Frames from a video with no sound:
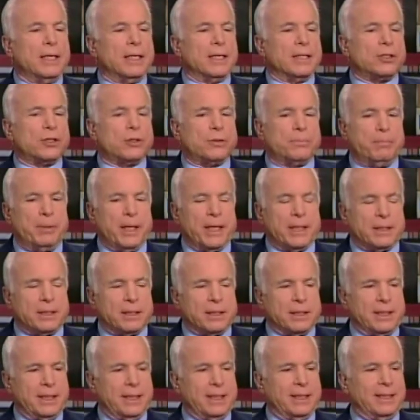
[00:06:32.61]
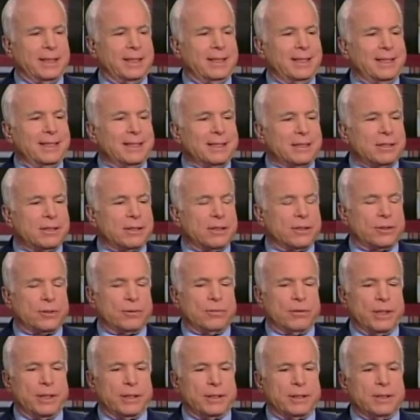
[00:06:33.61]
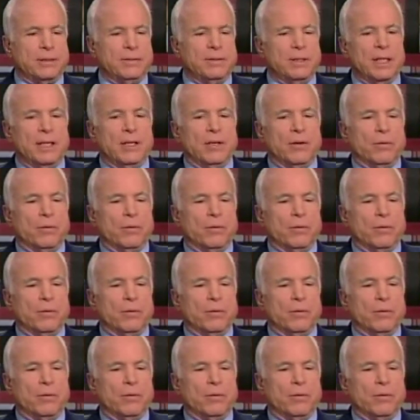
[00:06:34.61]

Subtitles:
especially in this situation